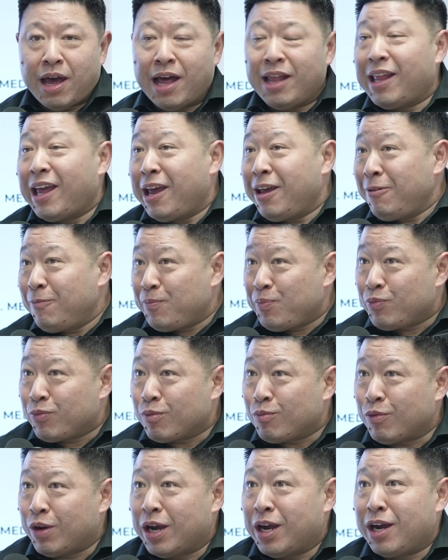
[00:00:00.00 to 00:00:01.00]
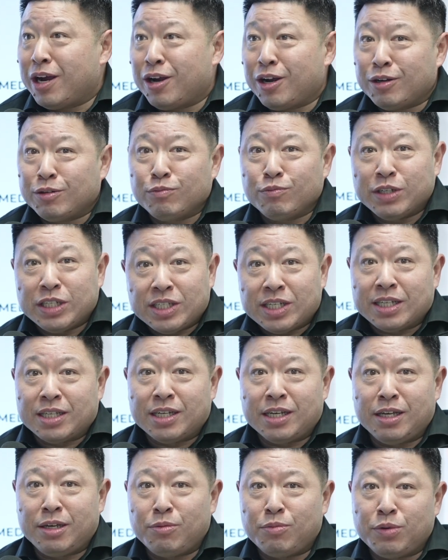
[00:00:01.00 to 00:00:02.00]
LA, where
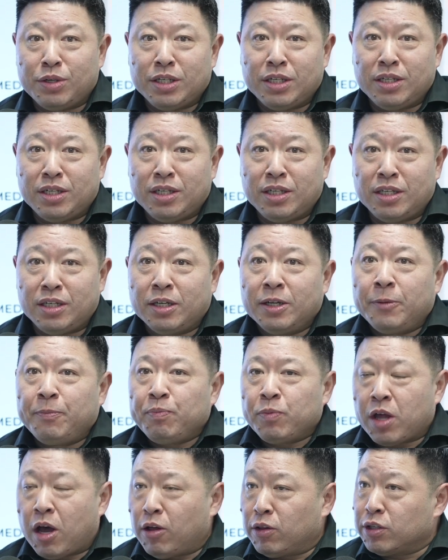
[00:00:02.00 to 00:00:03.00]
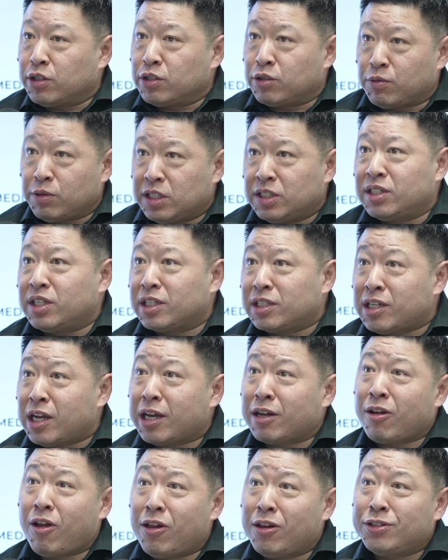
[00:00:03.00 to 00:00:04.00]
recently all the screens and
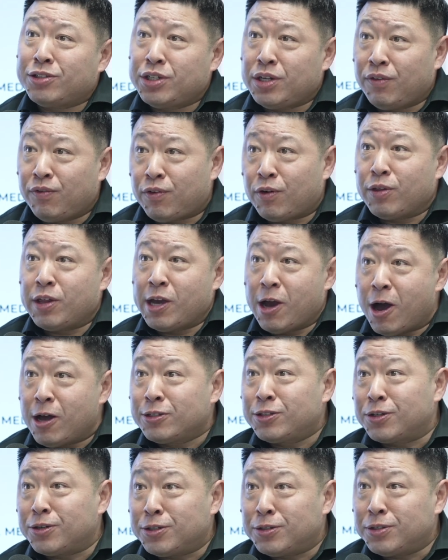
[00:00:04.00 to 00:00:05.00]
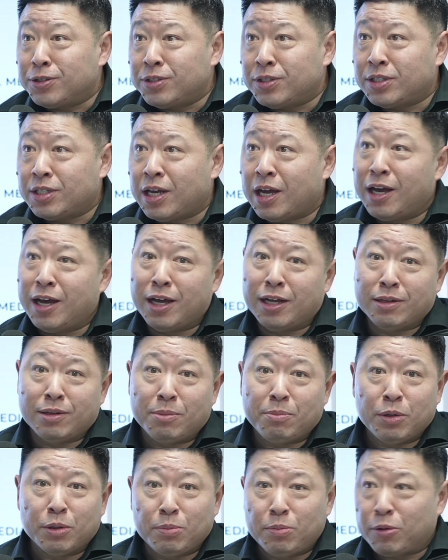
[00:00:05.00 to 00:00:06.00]
technology for the Oscars, the
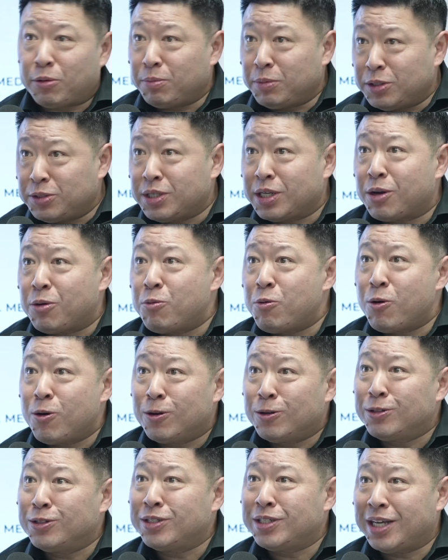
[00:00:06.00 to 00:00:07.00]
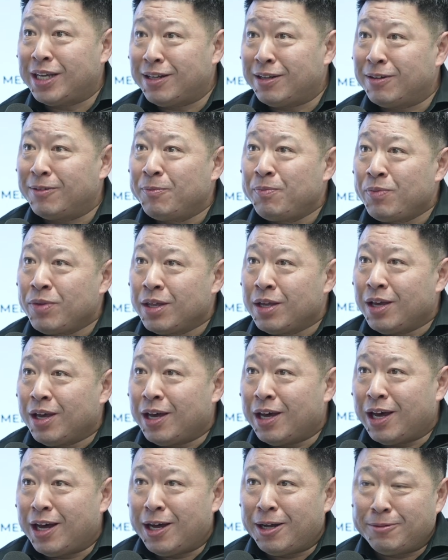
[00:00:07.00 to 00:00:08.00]
Billboard Music Awards, and
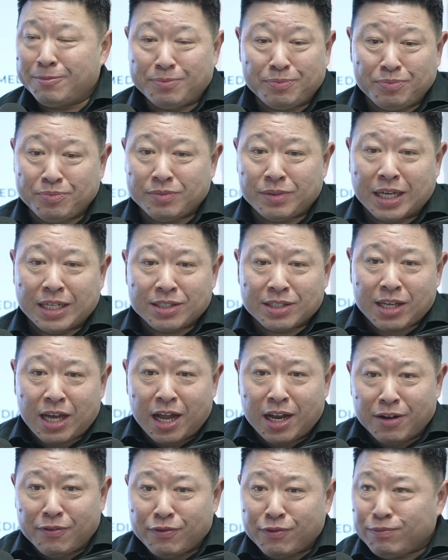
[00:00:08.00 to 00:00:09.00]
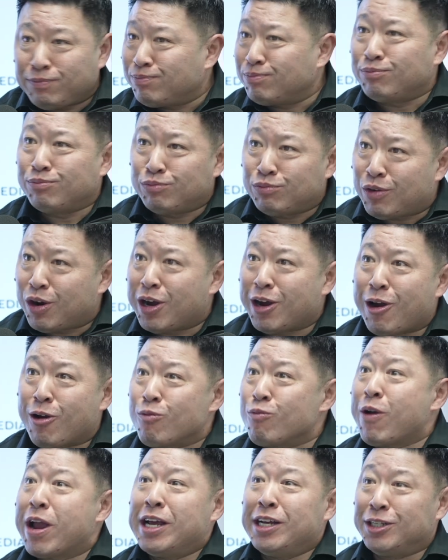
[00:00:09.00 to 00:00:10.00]
that's kind of where our
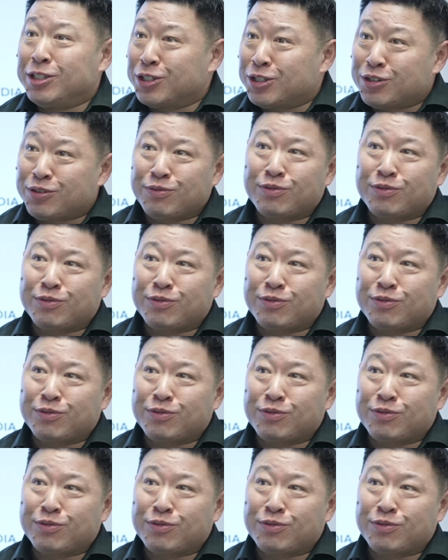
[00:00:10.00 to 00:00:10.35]
range